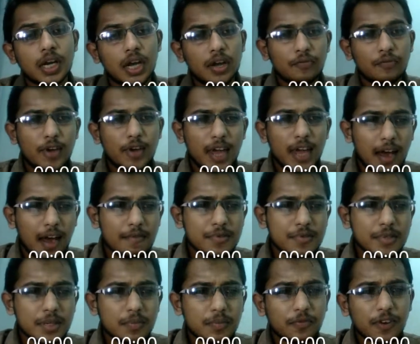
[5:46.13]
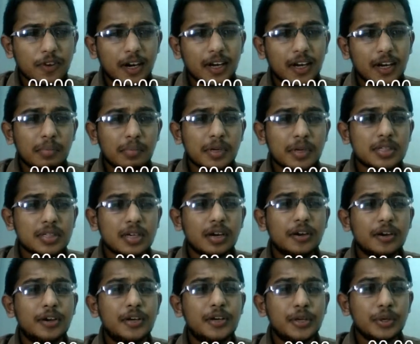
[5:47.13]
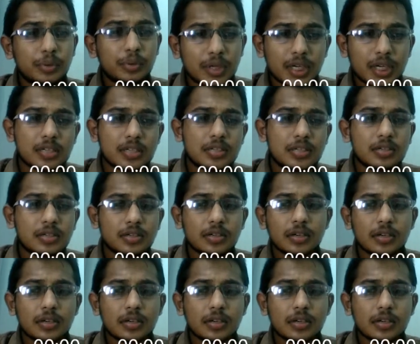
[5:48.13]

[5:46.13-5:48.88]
We have some fundamental duties.